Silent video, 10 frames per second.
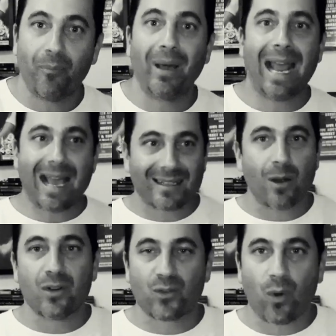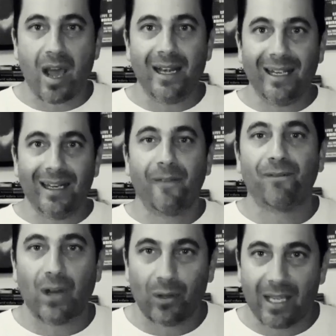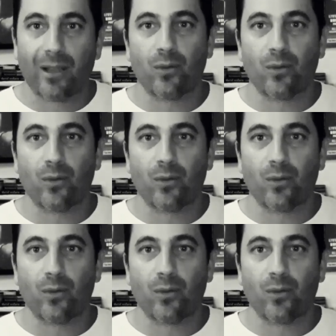but as I was riding it, it felt like it